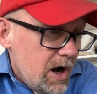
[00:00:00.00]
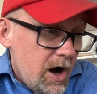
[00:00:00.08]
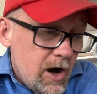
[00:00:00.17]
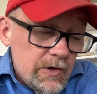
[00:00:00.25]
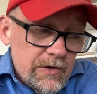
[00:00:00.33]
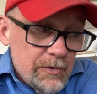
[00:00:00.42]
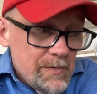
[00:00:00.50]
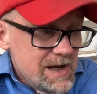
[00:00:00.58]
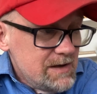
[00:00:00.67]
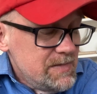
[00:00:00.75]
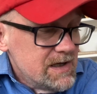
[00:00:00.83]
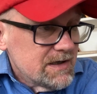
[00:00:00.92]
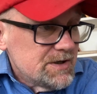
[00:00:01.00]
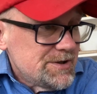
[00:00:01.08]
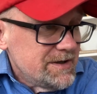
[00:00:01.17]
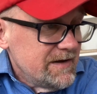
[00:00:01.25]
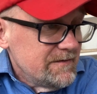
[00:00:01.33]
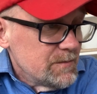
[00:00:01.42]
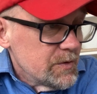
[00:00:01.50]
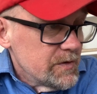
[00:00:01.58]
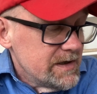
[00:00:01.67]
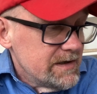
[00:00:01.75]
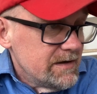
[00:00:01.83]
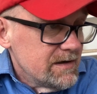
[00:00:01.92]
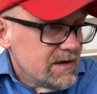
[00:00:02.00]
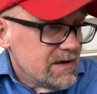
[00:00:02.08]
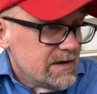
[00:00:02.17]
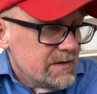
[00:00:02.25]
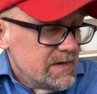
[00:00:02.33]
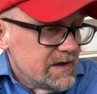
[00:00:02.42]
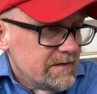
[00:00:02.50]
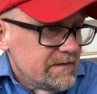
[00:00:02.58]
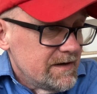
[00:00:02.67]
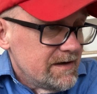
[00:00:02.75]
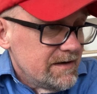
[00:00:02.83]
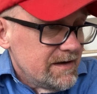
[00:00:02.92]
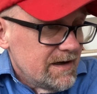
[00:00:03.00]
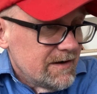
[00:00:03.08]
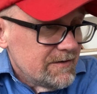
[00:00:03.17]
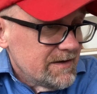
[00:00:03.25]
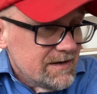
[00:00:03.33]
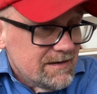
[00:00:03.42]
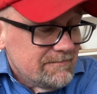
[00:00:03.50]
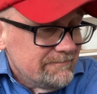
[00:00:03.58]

Although maybe I should give Maria the benefit of the doubt that